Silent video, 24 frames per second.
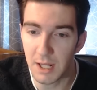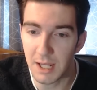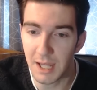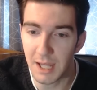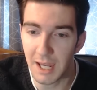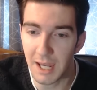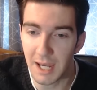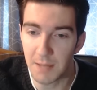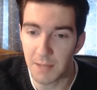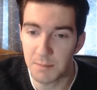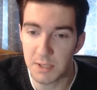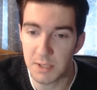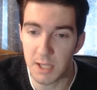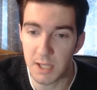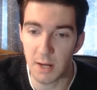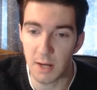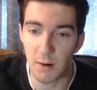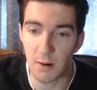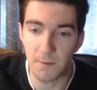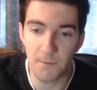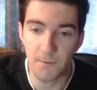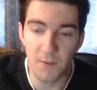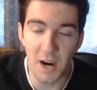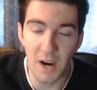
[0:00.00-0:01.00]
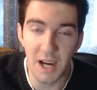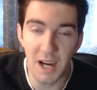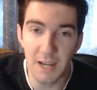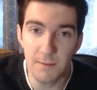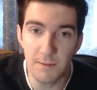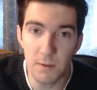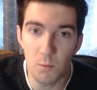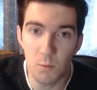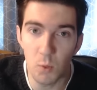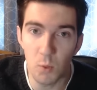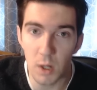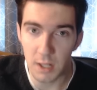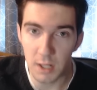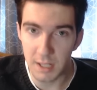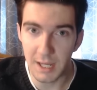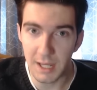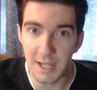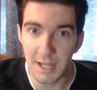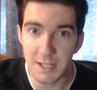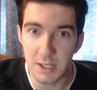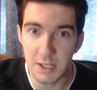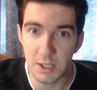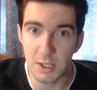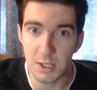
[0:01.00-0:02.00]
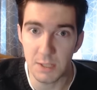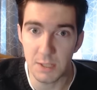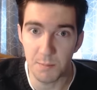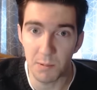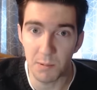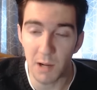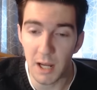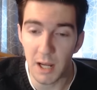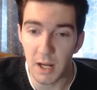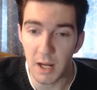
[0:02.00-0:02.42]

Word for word: games. They are five and one against the spread.